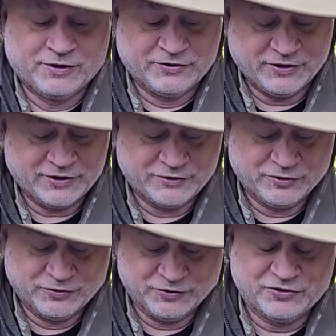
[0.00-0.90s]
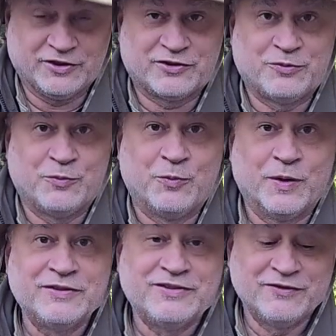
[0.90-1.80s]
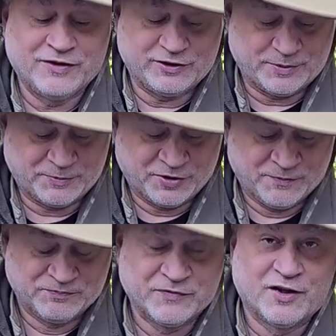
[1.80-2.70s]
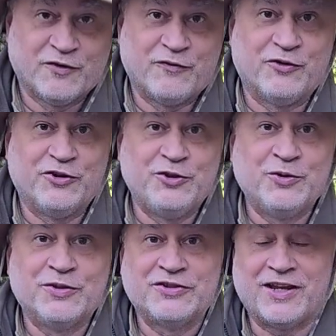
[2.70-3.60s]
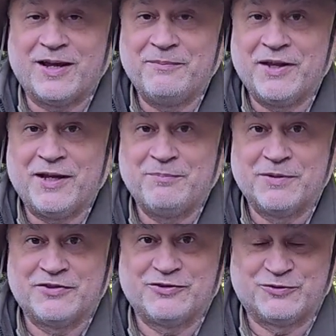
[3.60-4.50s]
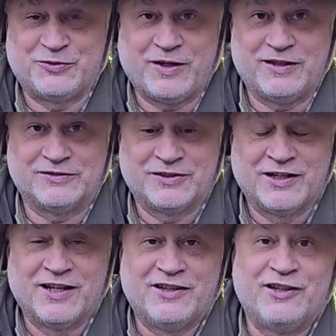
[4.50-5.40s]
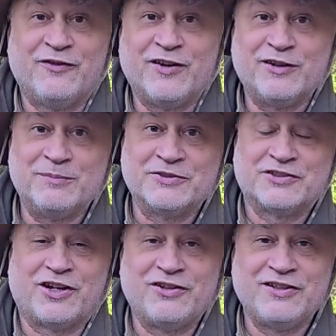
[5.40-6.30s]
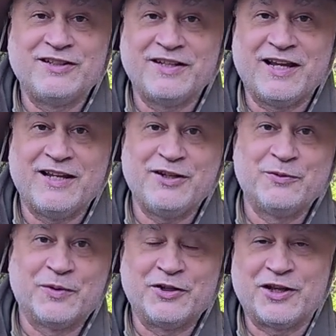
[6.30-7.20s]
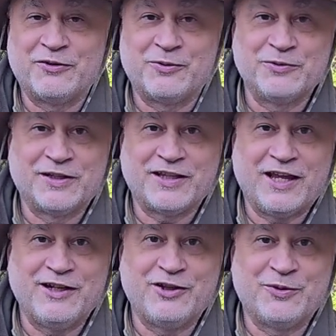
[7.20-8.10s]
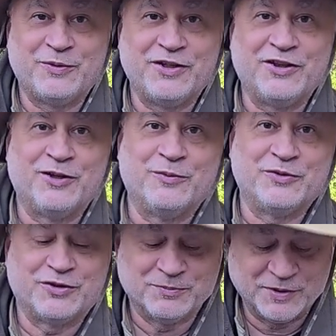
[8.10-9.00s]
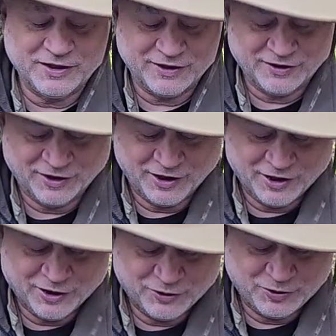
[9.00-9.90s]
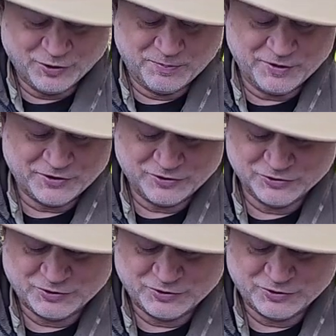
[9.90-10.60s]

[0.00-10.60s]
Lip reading: The Sig 226 was developed for the US M9 pistol trials. The development started in 80, went on through like 83, then it was submitted to the pistol